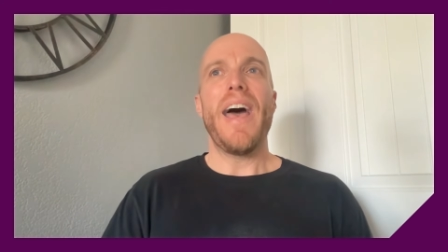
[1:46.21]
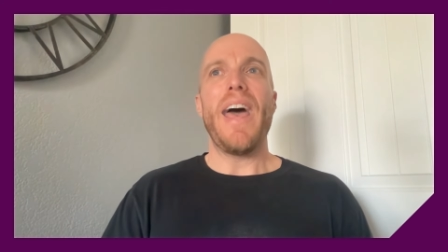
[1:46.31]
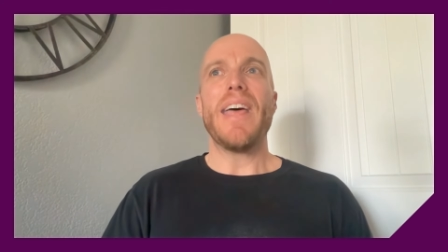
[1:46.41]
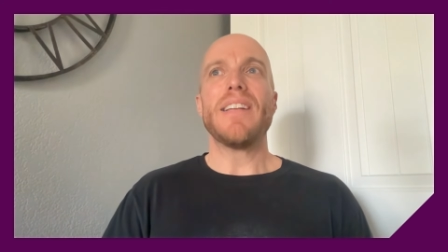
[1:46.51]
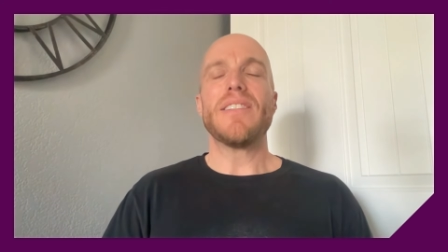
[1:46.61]

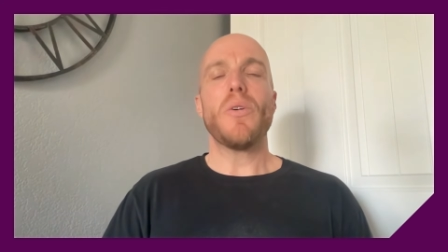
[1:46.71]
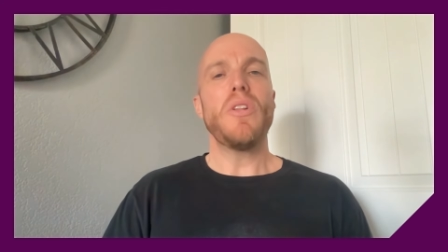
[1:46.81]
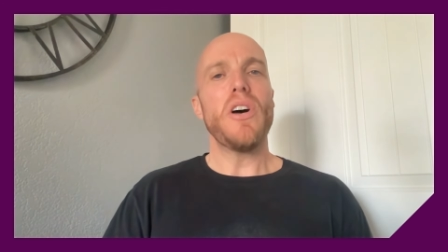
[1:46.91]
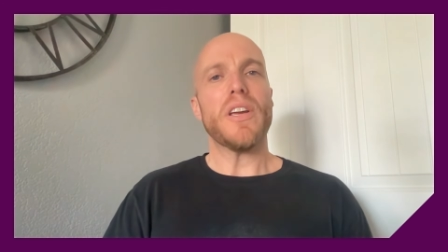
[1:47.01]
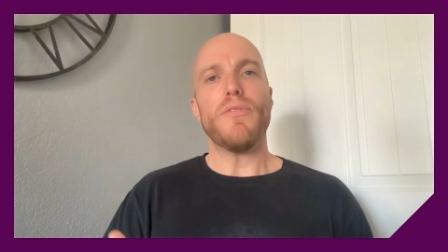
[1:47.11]
And so
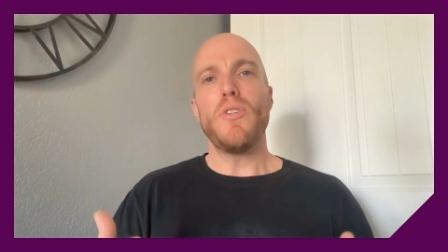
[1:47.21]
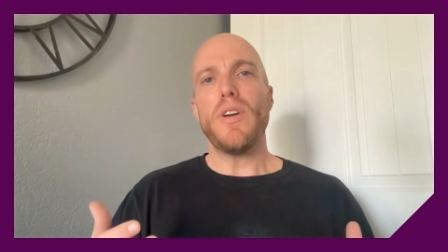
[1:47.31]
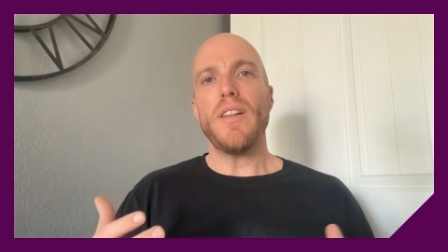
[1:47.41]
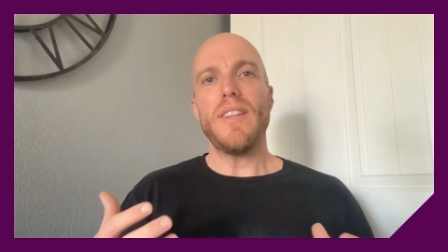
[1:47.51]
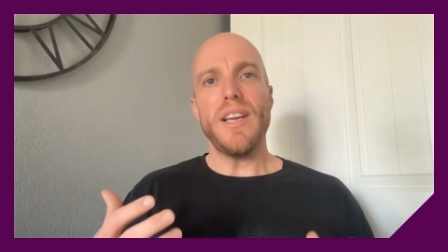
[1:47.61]
look, if you
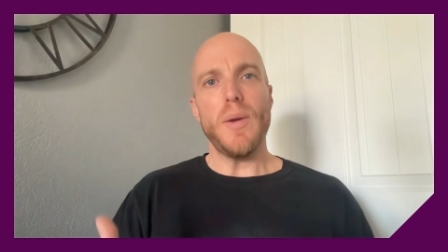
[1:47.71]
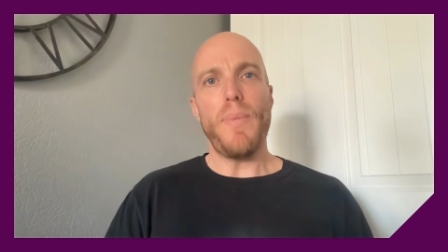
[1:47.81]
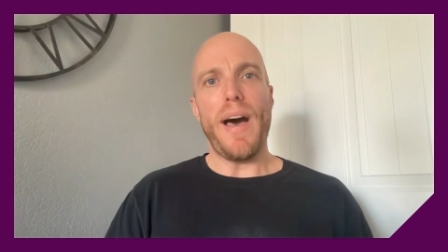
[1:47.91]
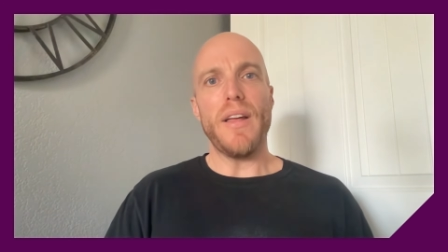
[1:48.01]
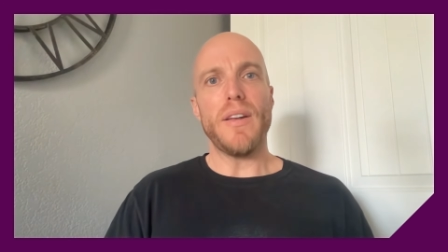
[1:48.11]
can think
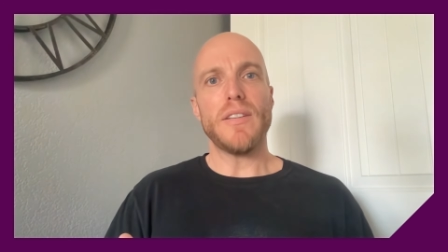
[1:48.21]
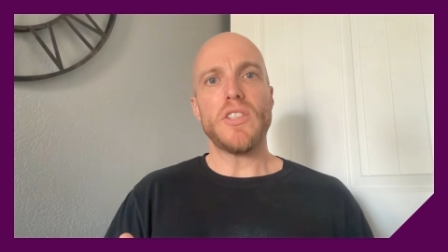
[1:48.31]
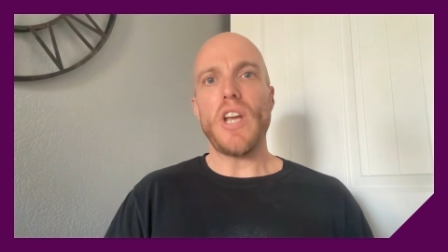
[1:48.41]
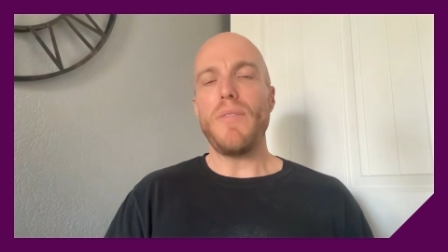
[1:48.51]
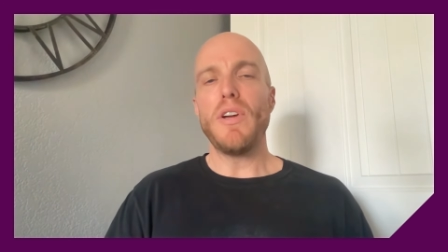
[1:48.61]
about
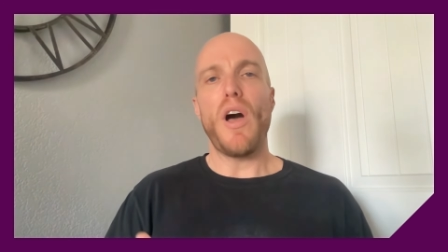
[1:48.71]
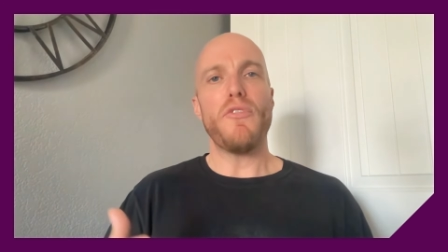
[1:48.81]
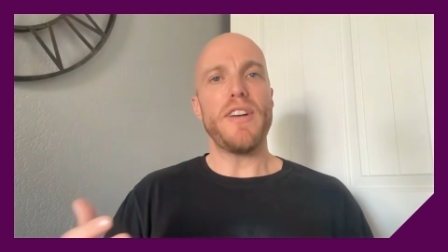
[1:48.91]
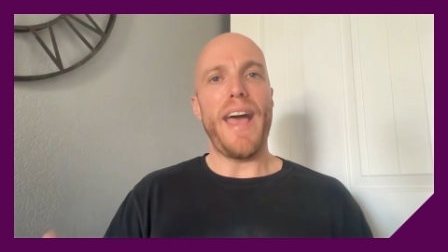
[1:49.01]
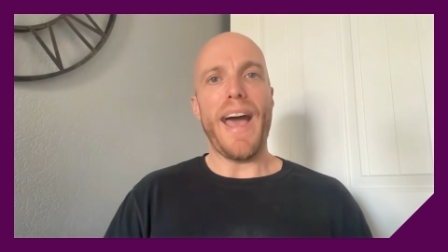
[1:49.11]
shaving
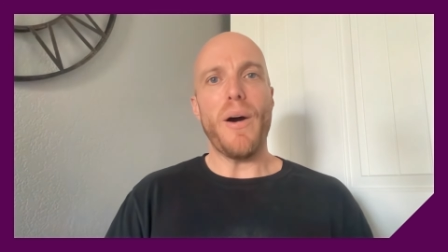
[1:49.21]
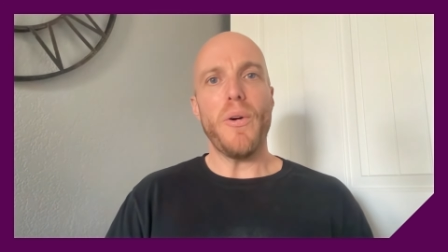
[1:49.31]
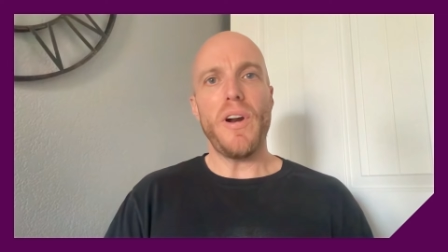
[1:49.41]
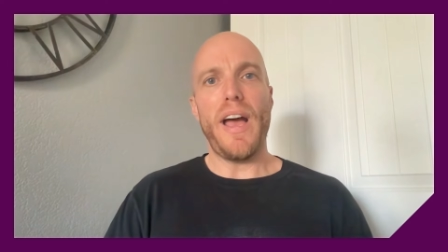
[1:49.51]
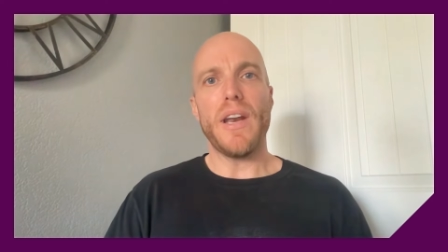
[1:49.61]
off an
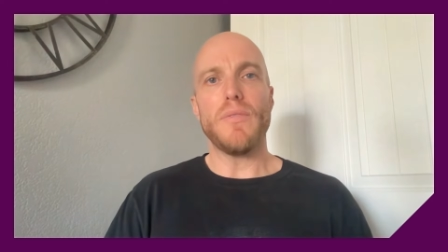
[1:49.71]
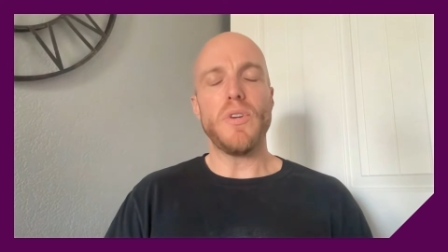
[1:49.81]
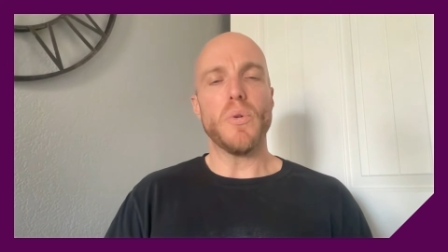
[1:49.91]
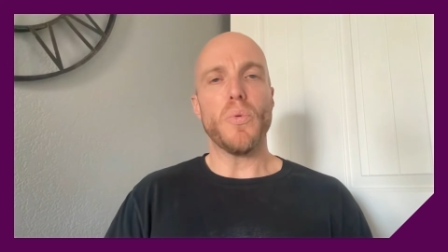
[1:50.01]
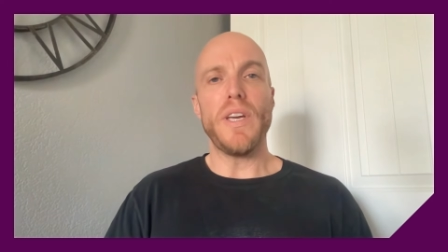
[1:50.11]
hour out of
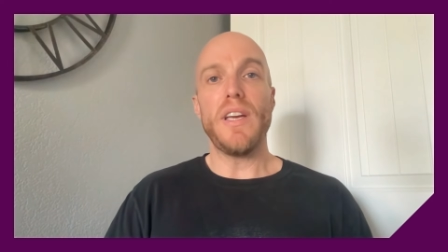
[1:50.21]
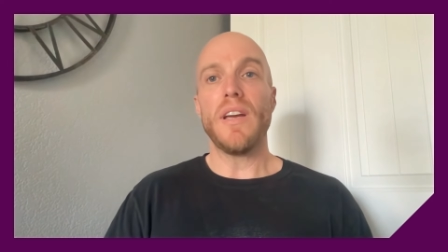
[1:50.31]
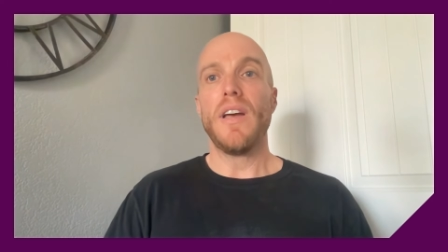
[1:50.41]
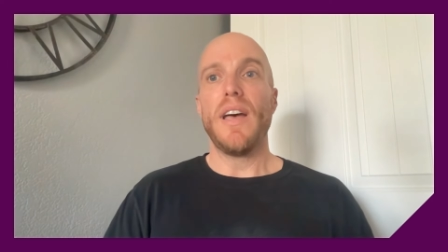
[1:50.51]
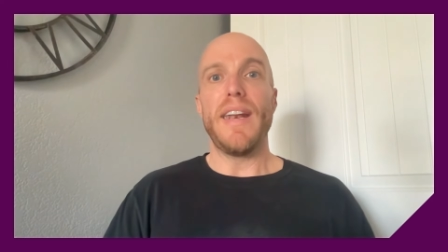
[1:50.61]
your week,
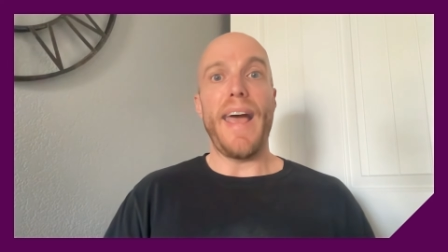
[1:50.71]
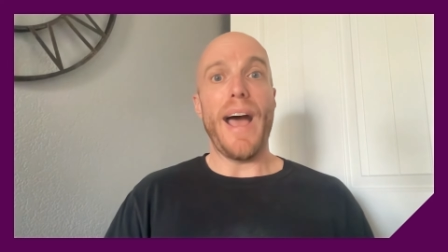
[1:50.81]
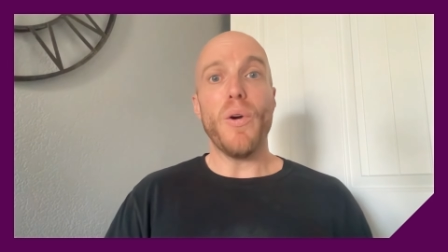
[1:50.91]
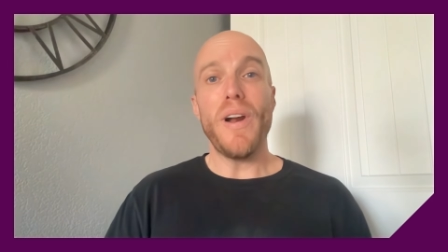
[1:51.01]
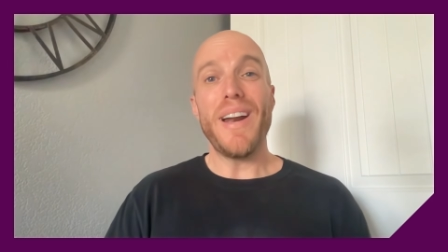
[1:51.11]
an
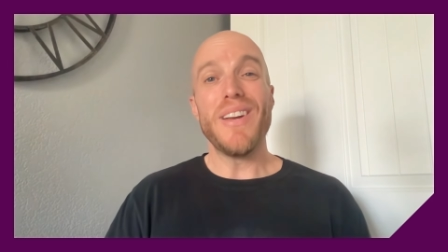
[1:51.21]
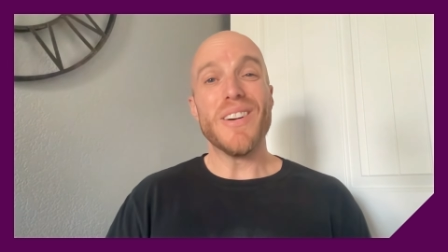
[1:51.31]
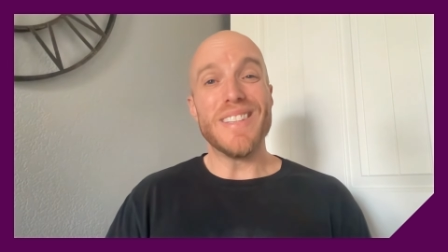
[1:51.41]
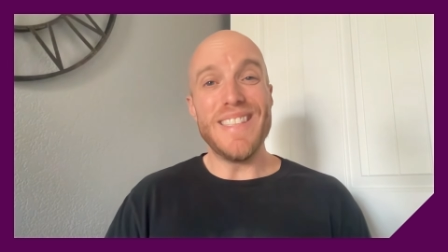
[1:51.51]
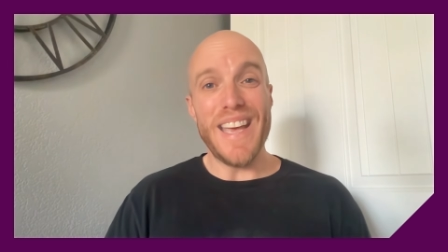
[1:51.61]
hour out of
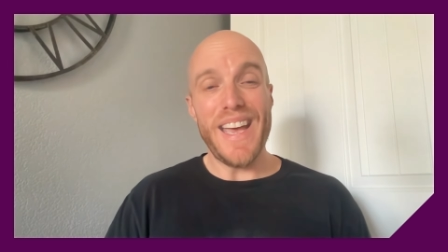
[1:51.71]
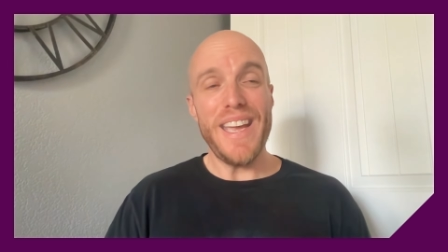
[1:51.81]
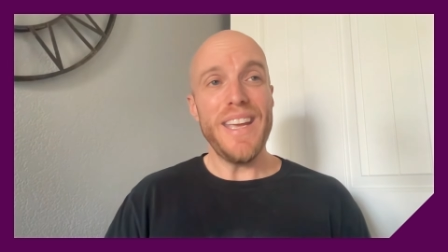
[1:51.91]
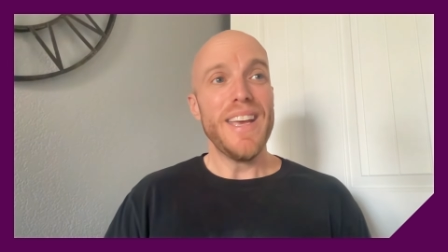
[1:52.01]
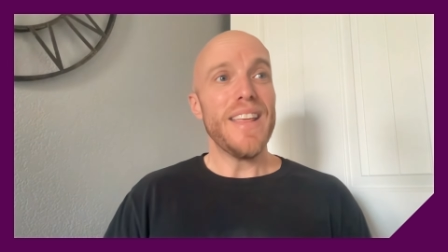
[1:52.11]
your
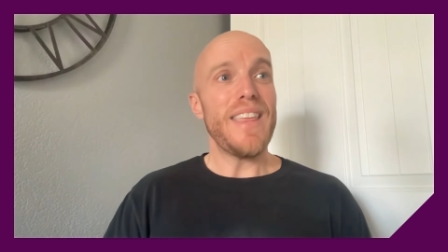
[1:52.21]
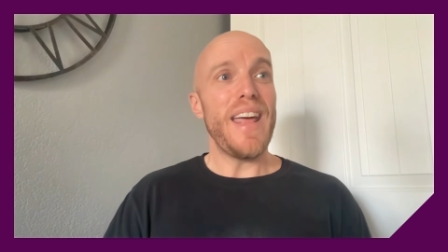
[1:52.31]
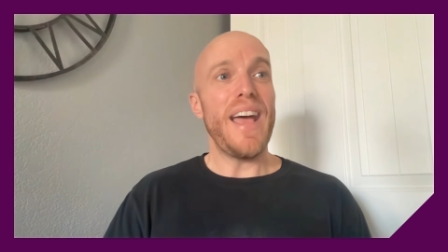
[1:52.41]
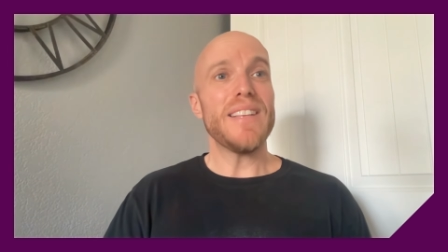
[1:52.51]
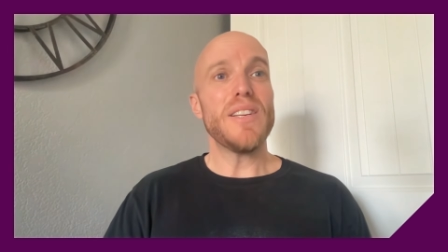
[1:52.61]
day,
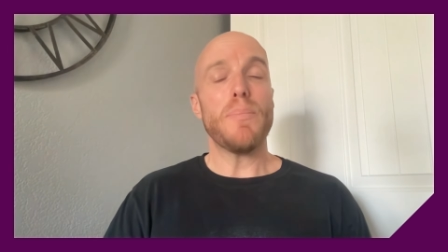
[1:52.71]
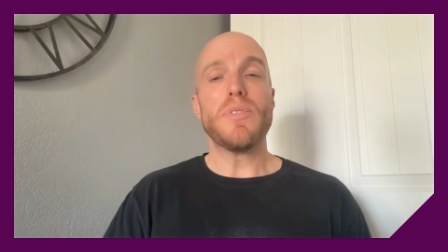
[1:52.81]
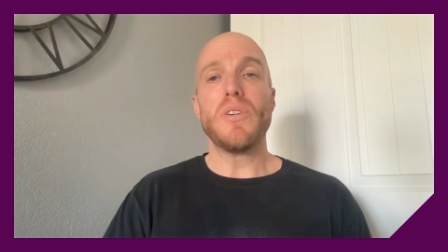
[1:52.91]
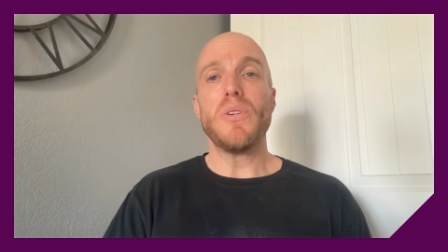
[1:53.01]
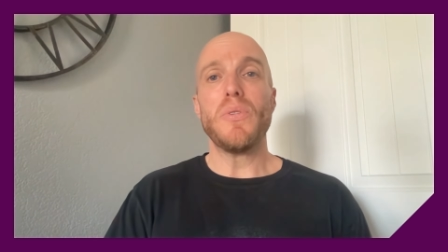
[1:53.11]
that adds up
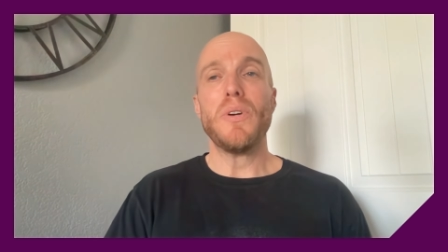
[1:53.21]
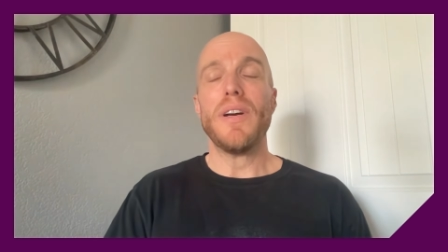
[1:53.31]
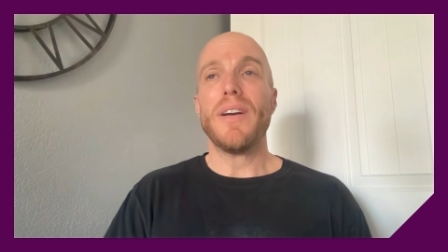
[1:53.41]
to,